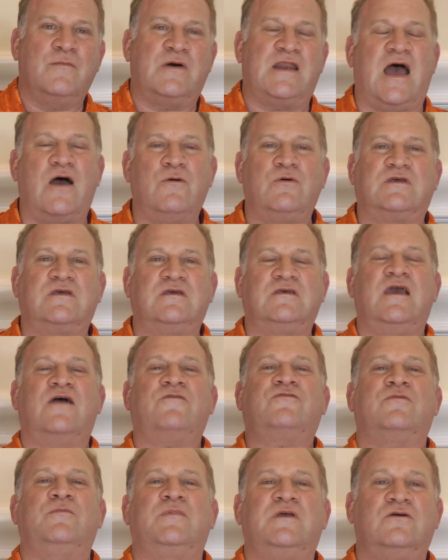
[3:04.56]
but how we can get
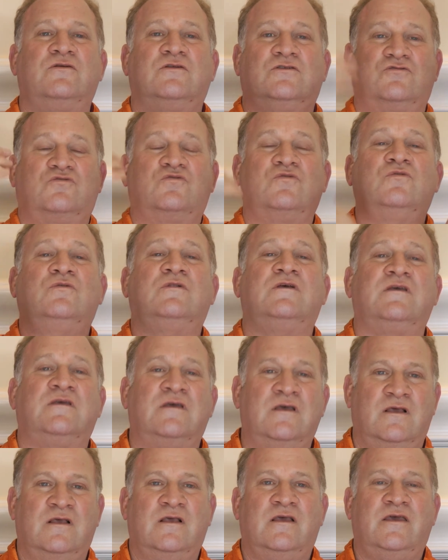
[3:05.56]
from here to
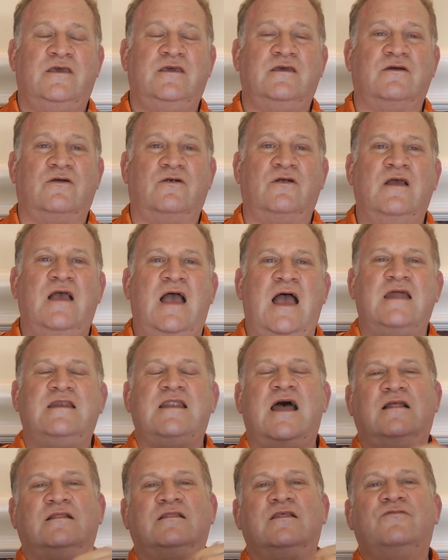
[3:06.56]
truly here and
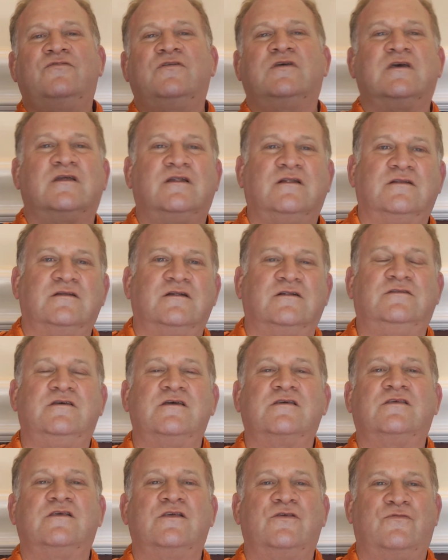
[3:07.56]
not living at a little
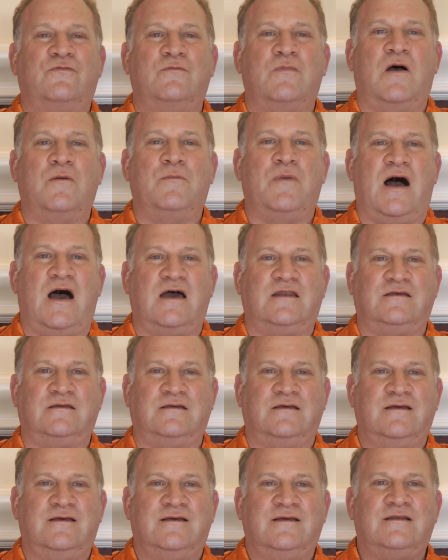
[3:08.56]
distance from our body,
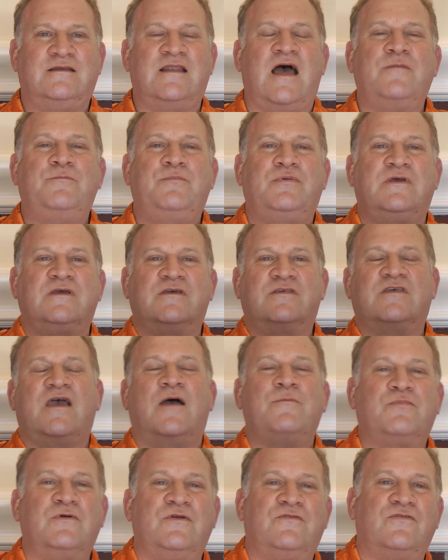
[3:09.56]
not being
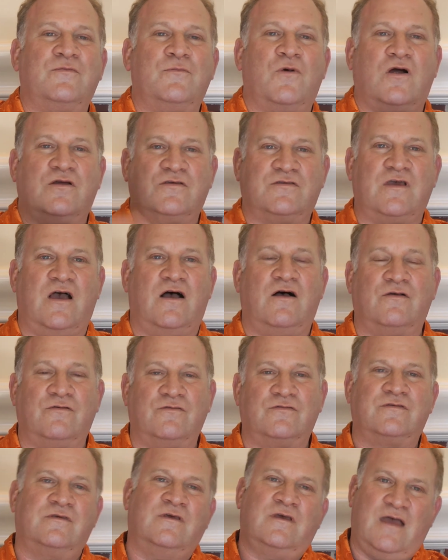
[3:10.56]
separate from
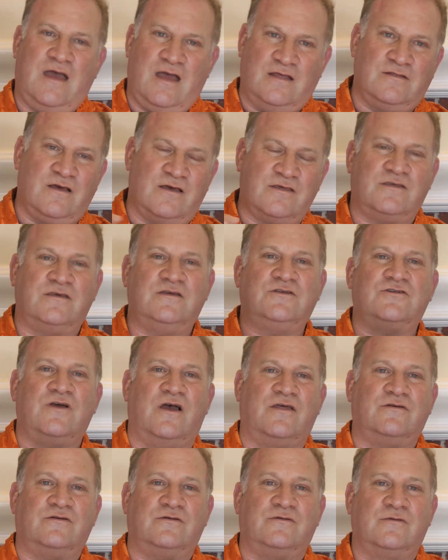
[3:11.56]
ourselves and thus each
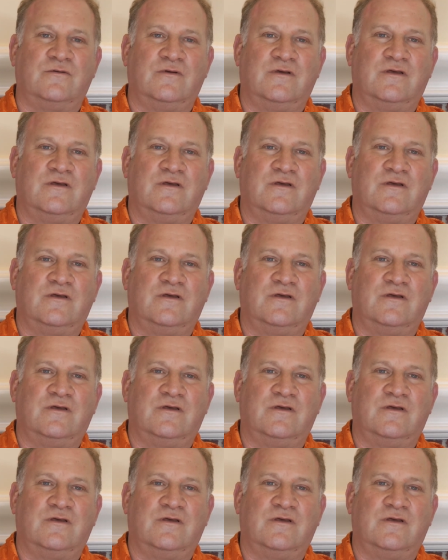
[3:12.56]
other.